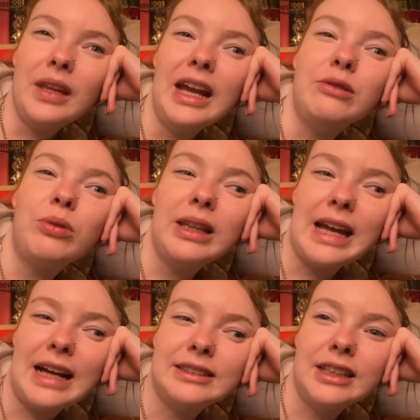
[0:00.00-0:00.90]
it really
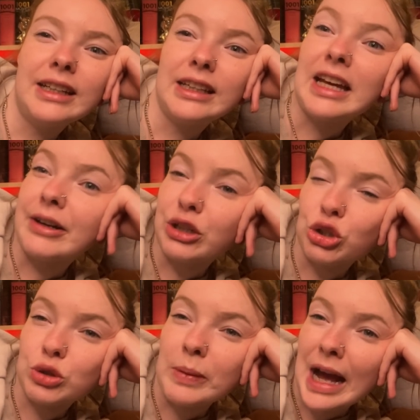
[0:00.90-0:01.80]
adds to, like, a
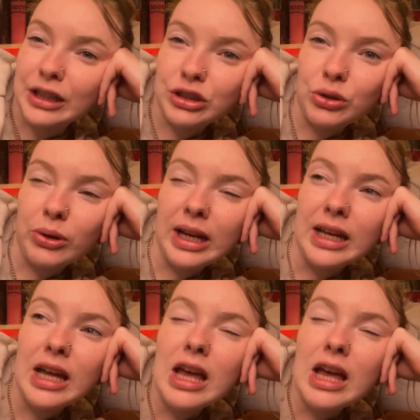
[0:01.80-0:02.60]
character's backstory.